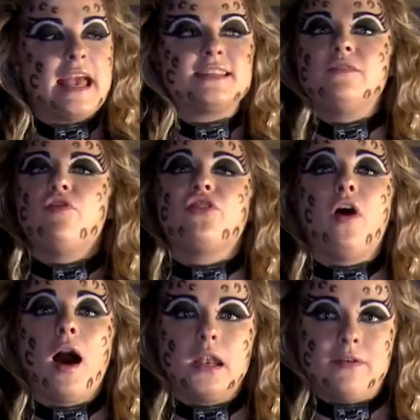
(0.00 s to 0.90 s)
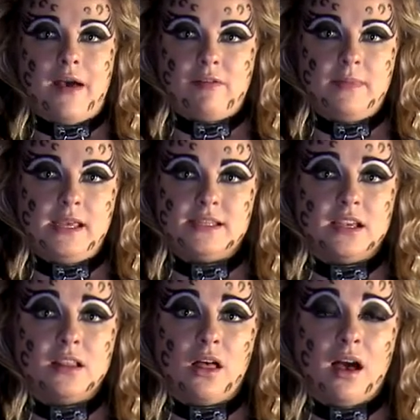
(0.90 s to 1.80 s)
he hasn't even thought of having me
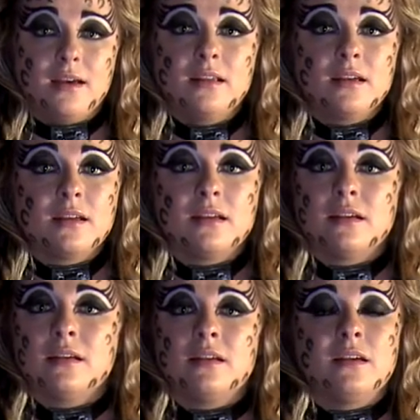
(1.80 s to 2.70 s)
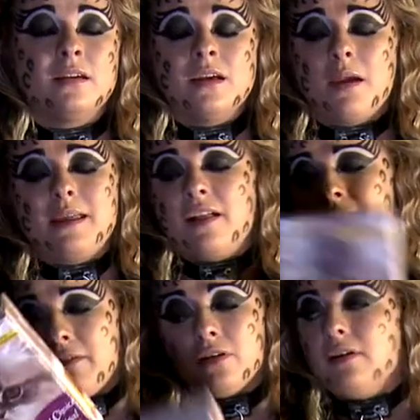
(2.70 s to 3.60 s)
declawed. I mean, I'll
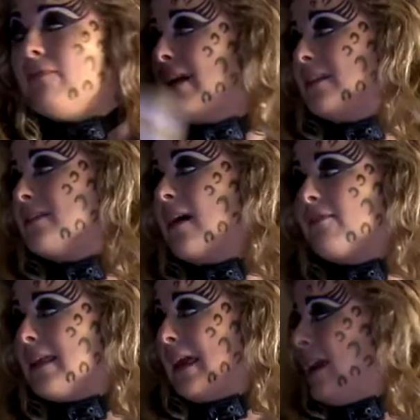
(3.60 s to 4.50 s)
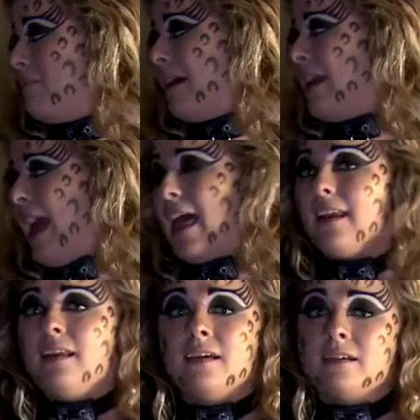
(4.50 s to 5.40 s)
never find a love like him
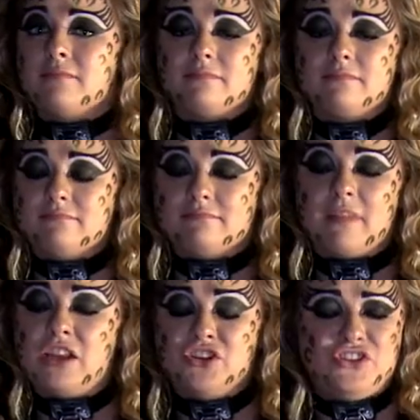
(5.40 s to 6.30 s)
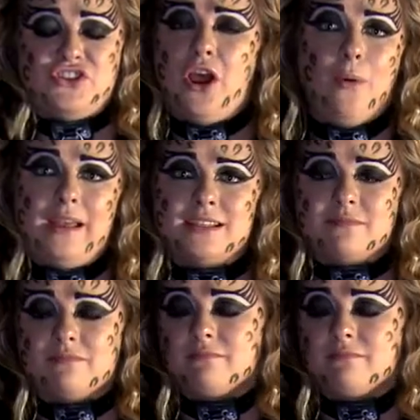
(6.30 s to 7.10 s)
again. I just know it.